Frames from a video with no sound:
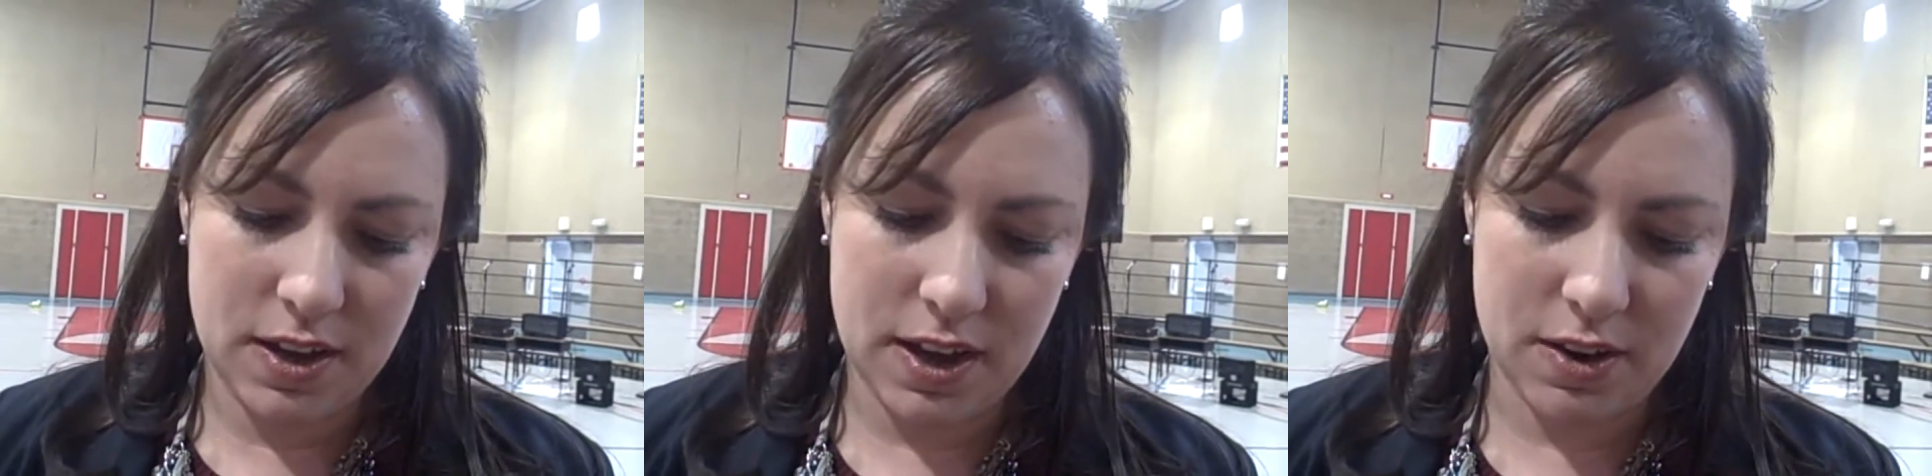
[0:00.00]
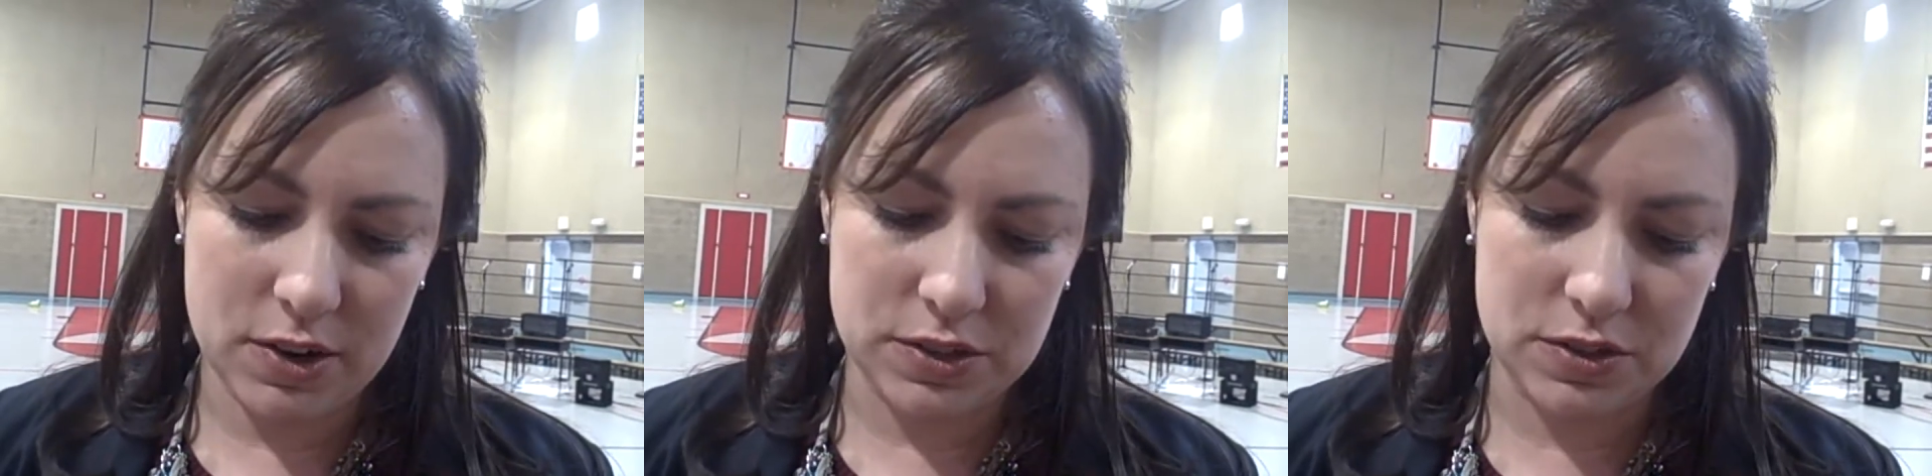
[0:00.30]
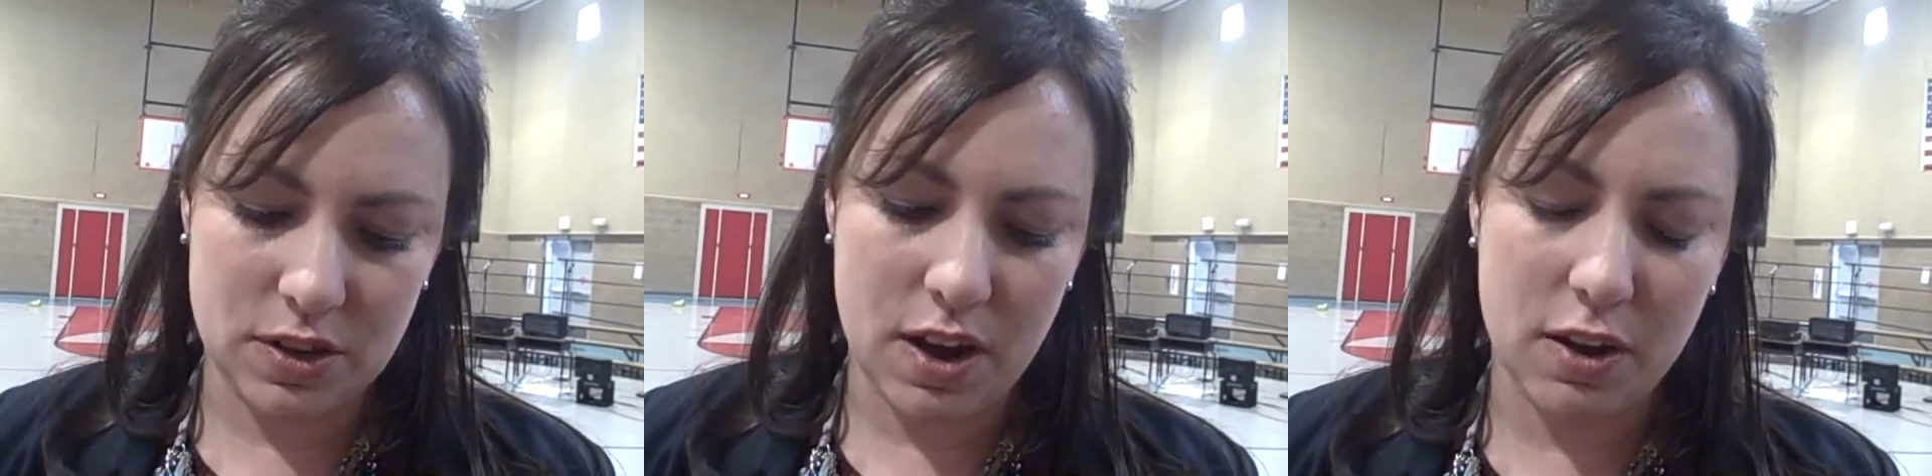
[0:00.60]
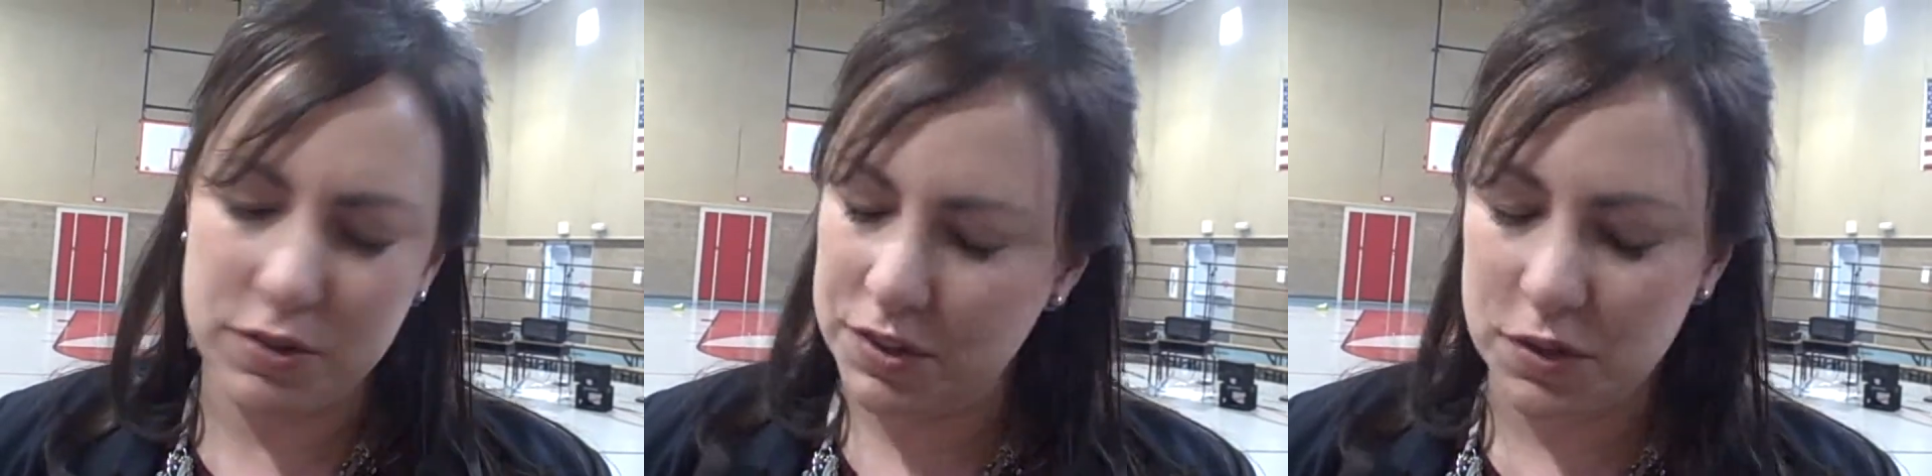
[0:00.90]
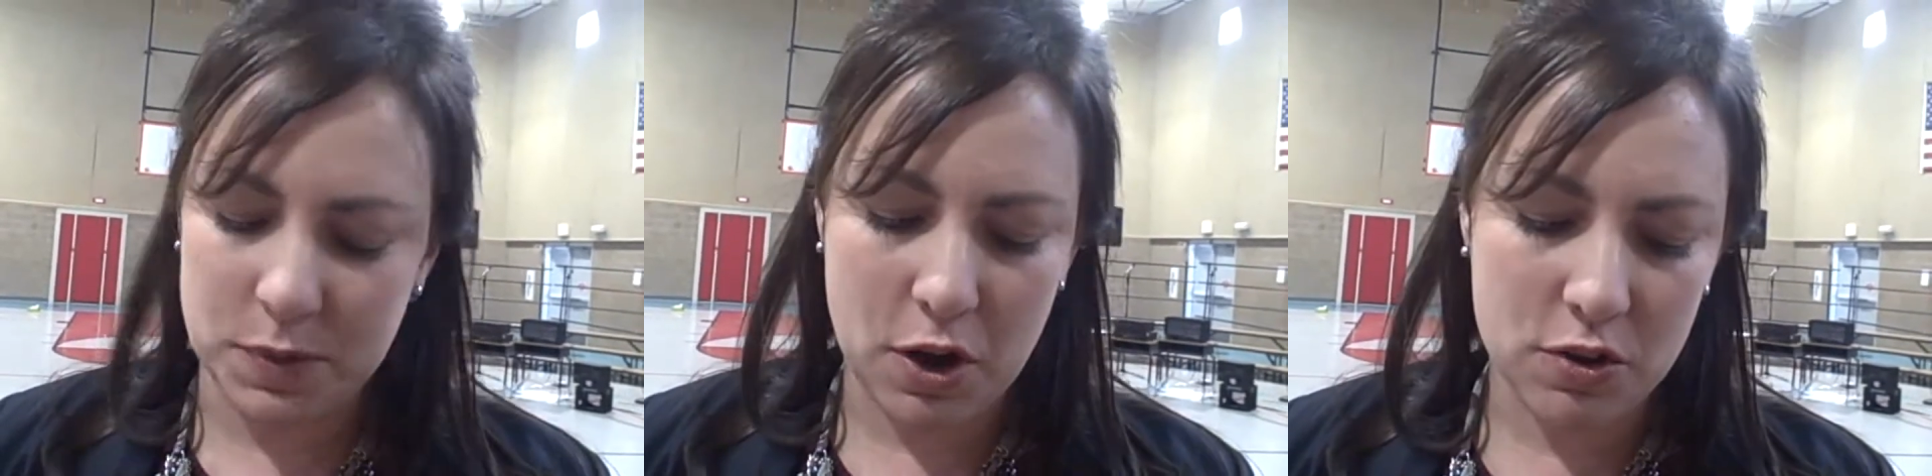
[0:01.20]

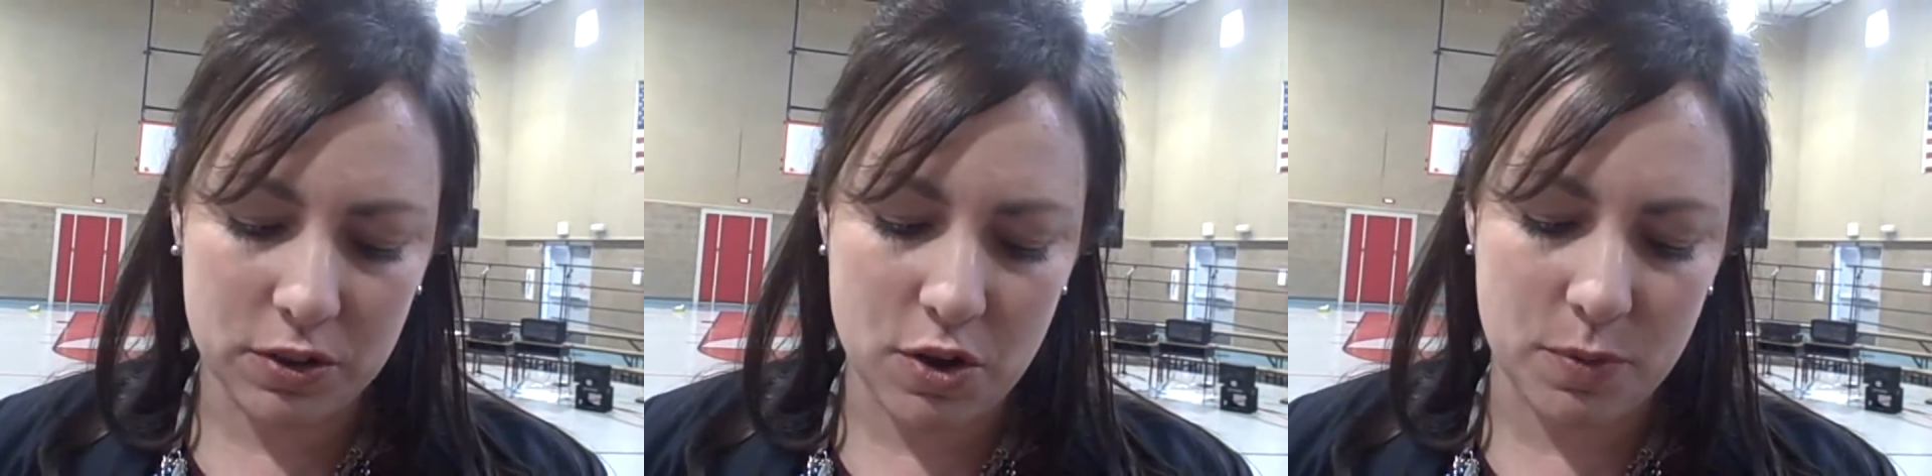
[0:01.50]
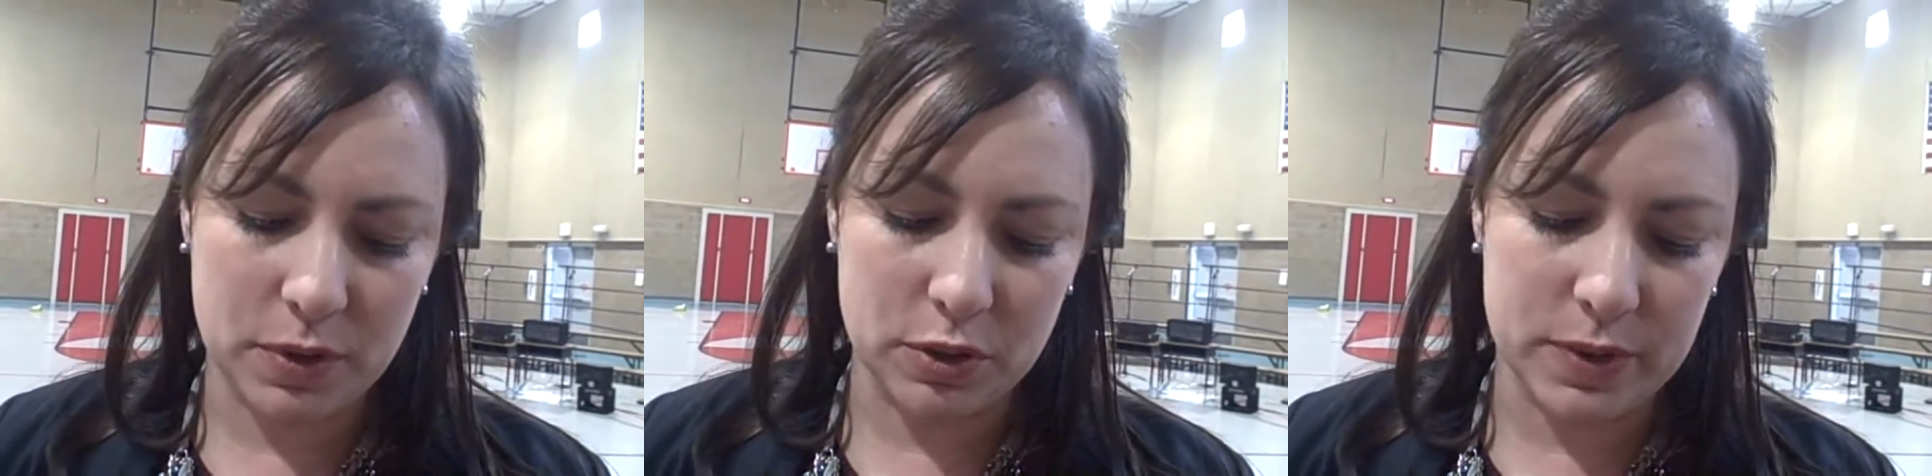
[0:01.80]
Oklahoma,